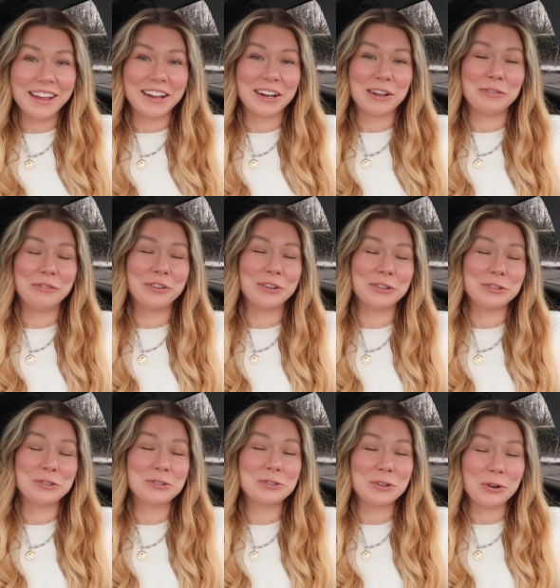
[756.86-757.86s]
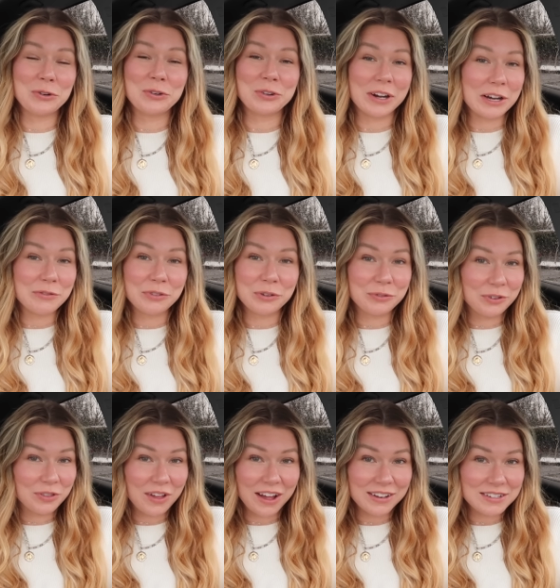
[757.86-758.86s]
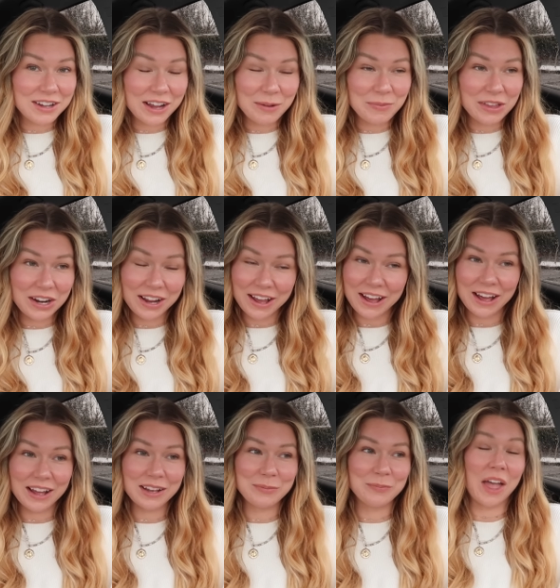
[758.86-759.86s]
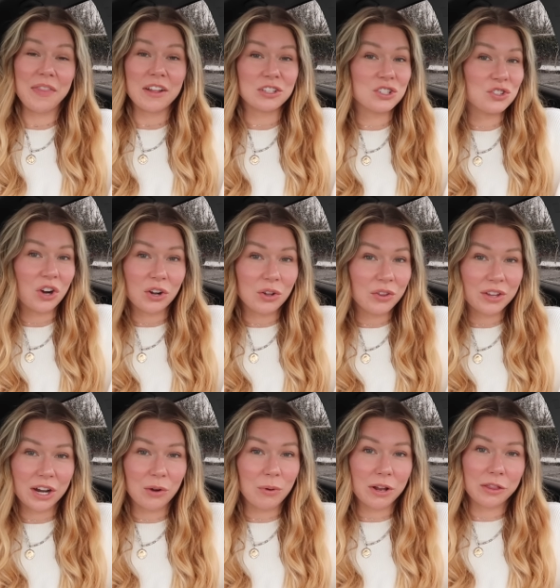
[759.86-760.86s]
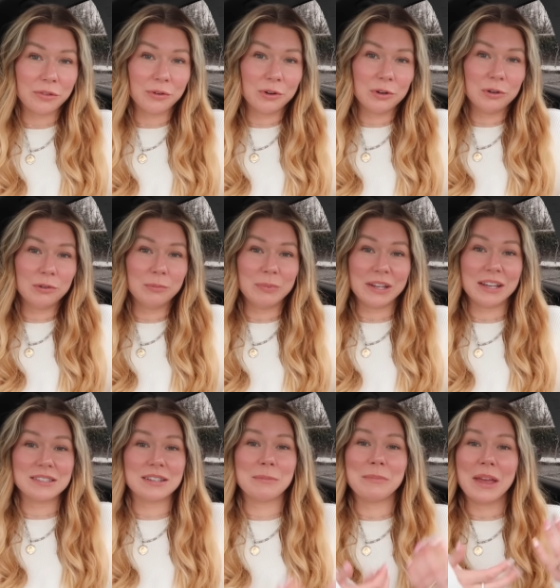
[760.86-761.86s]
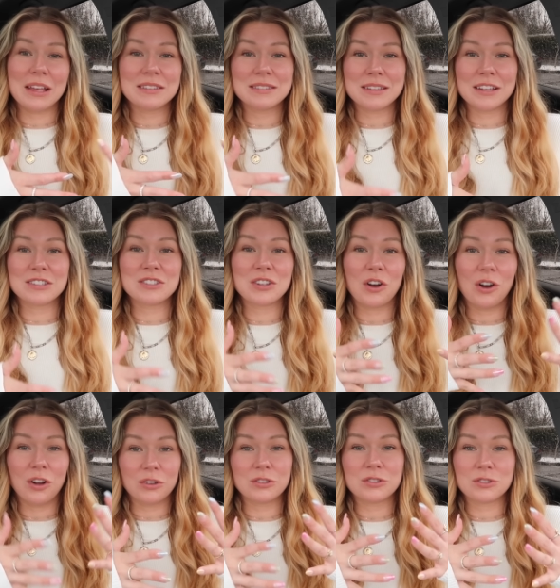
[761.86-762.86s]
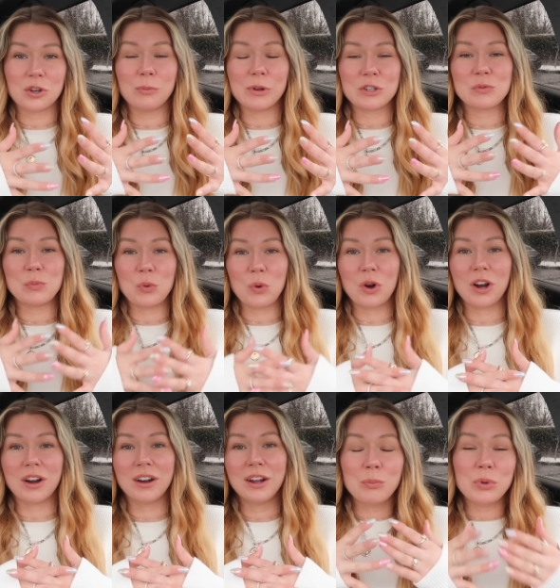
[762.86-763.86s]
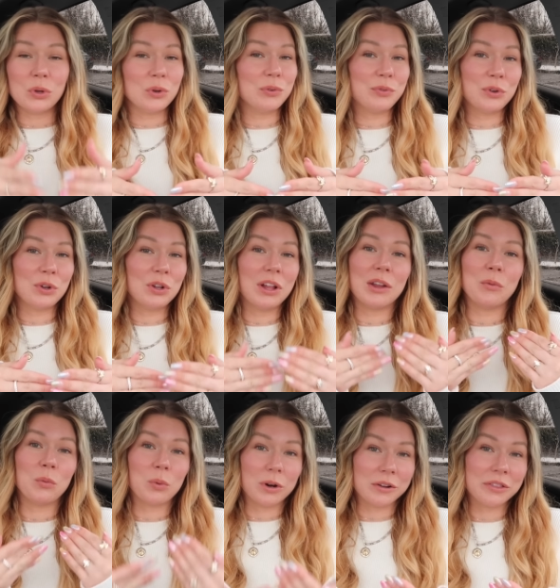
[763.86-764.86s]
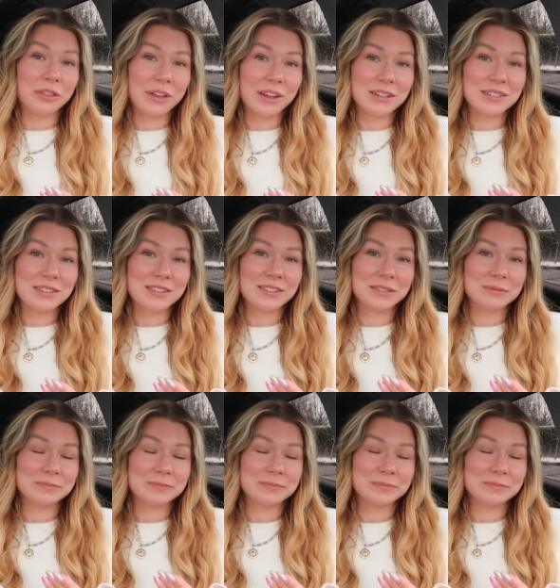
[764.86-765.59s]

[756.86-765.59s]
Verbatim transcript: and I feel so grateful for that time that I had and that struggle that I went through because it makes this all so much more beautiful and worth it.